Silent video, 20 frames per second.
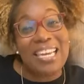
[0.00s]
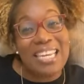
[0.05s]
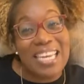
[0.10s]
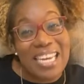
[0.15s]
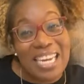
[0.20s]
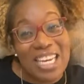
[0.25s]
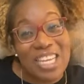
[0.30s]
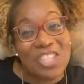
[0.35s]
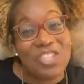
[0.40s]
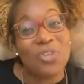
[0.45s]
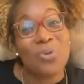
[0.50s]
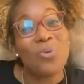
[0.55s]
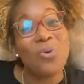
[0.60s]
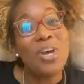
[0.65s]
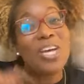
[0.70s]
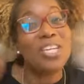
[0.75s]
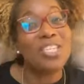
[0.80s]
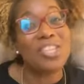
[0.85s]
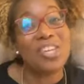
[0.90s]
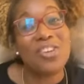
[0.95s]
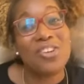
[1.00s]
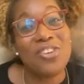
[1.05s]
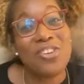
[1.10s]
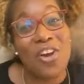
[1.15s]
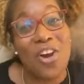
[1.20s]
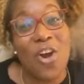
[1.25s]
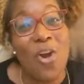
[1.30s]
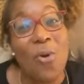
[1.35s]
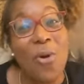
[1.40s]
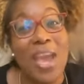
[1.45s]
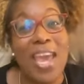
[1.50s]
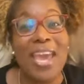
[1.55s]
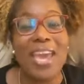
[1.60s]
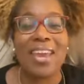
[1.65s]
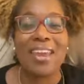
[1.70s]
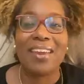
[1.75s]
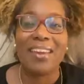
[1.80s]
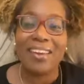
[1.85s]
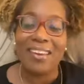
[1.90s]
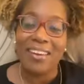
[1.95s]
leads you to do
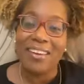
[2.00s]
it.